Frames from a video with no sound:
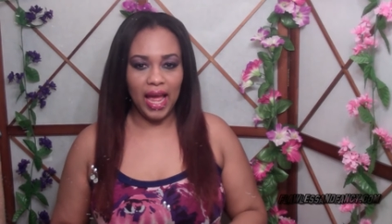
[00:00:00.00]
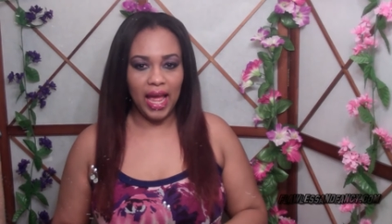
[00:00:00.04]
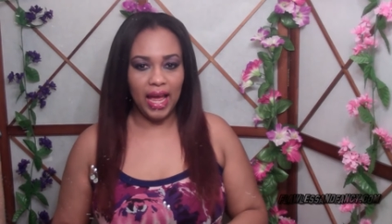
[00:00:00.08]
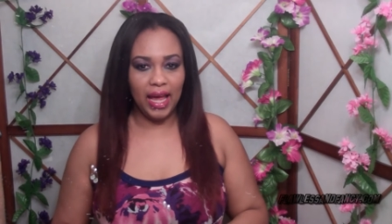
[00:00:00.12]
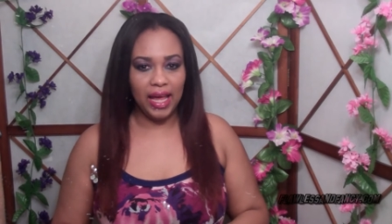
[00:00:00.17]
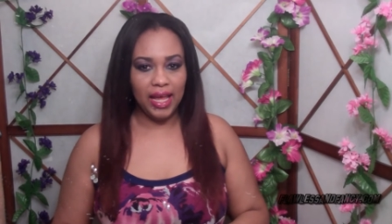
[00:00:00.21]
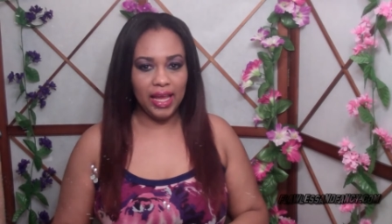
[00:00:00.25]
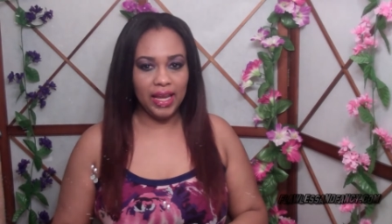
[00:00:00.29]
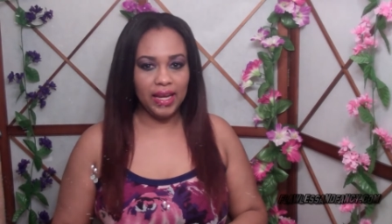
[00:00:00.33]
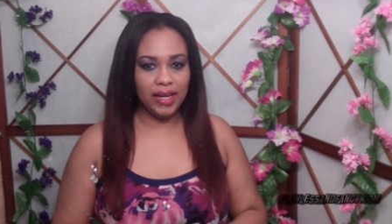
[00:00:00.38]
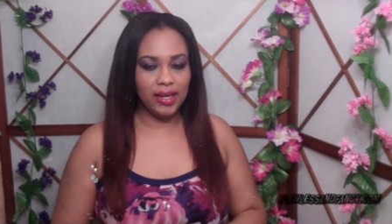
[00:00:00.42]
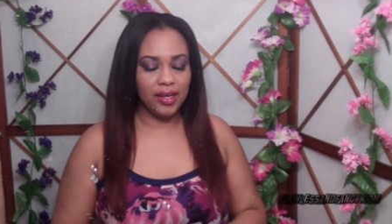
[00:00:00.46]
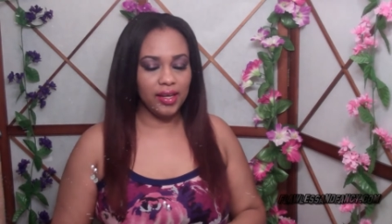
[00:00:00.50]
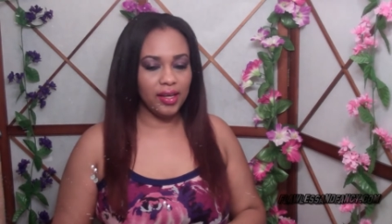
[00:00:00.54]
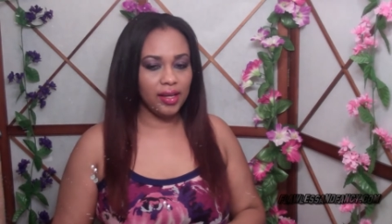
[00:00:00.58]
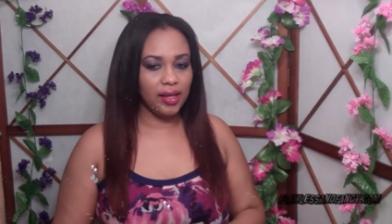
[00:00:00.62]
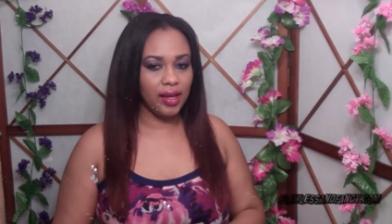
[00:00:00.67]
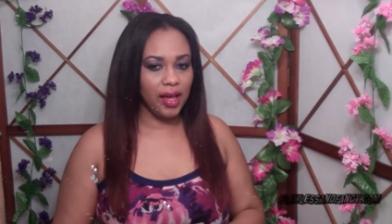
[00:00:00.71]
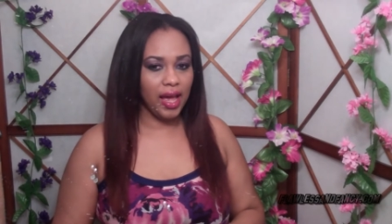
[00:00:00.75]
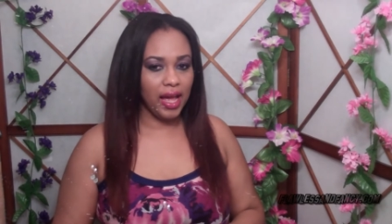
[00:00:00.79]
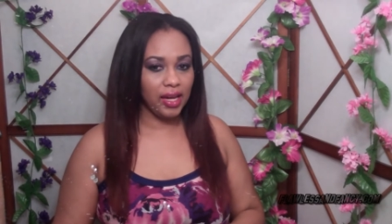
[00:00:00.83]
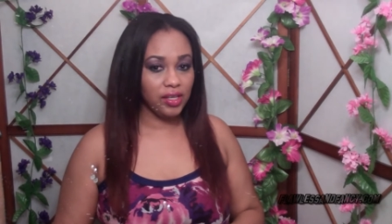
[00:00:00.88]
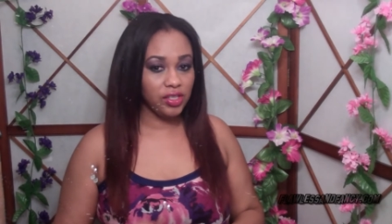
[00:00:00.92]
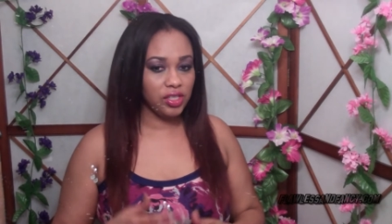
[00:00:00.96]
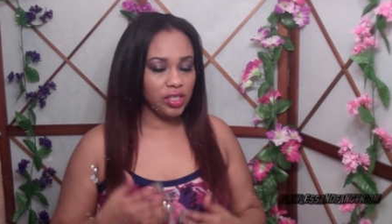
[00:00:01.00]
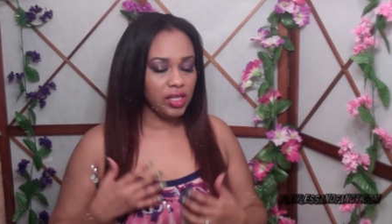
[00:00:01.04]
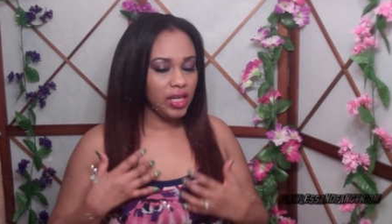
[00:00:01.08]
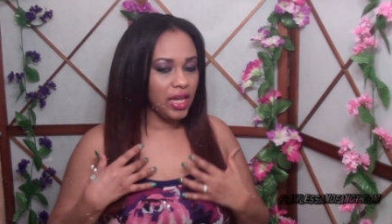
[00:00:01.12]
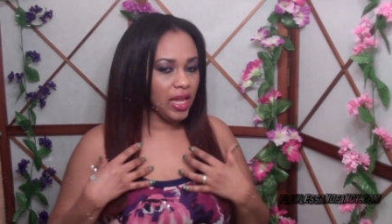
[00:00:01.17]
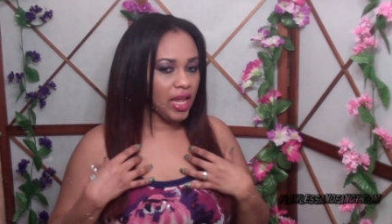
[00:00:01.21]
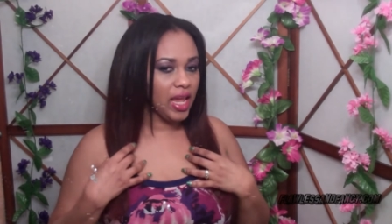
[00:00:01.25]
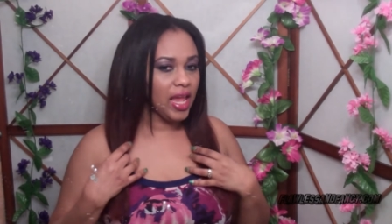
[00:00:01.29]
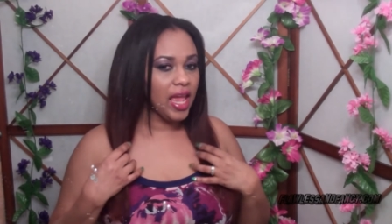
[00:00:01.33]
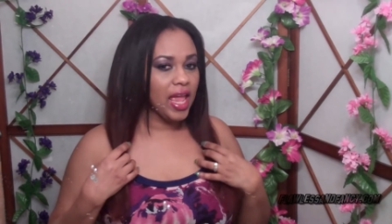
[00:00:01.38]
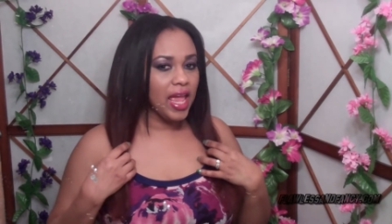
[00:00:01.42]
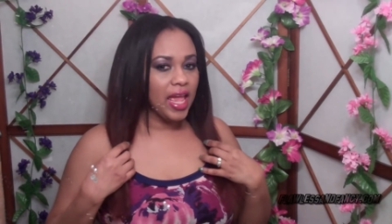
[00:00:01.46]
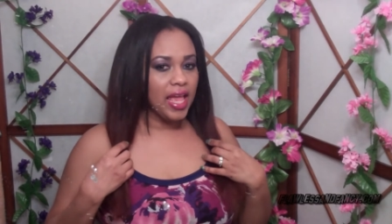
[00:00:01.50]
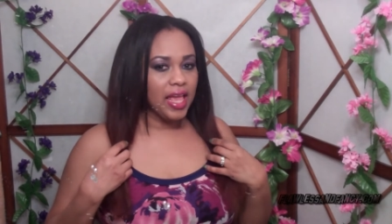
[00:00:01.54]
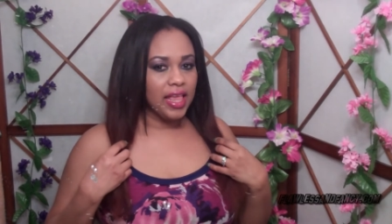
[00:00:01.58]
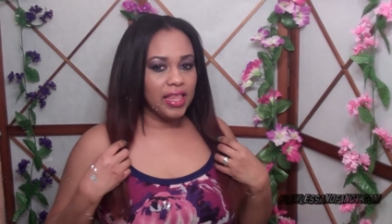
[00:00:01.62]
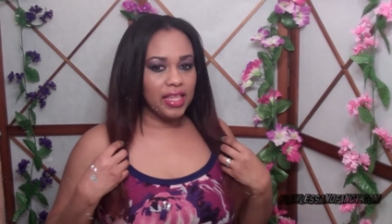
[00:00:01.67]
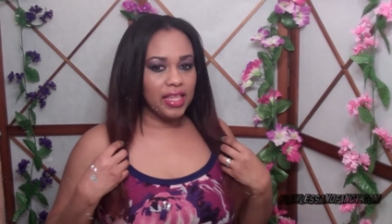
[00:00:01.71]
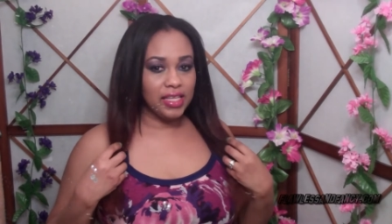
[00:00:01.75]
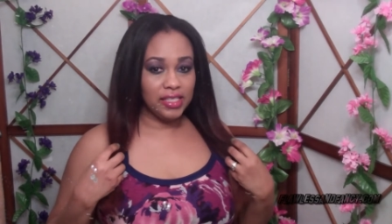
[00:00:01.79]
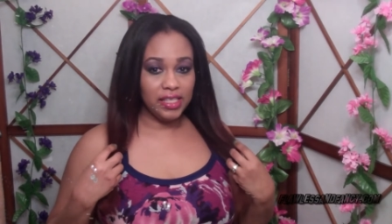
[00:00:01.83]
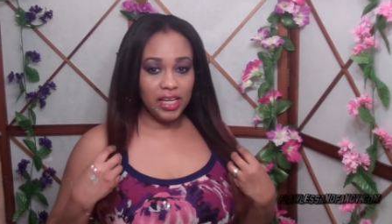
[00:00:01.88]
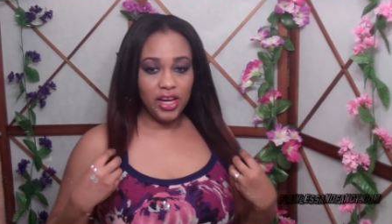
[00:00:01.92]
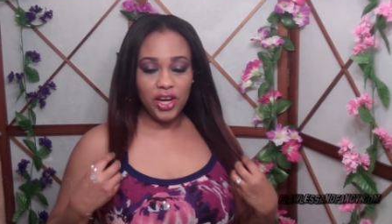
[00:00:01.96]
and actually
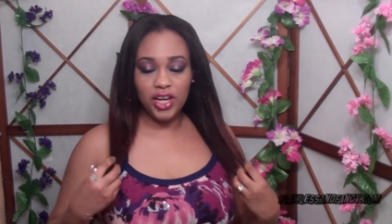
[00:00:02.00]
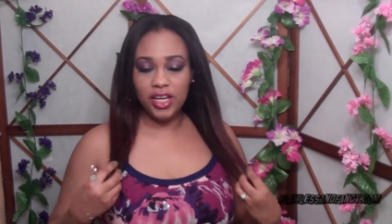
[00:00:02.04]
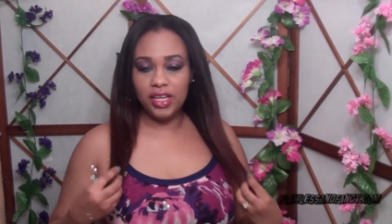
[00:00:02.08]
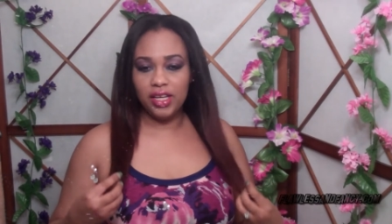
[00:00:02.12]
this hair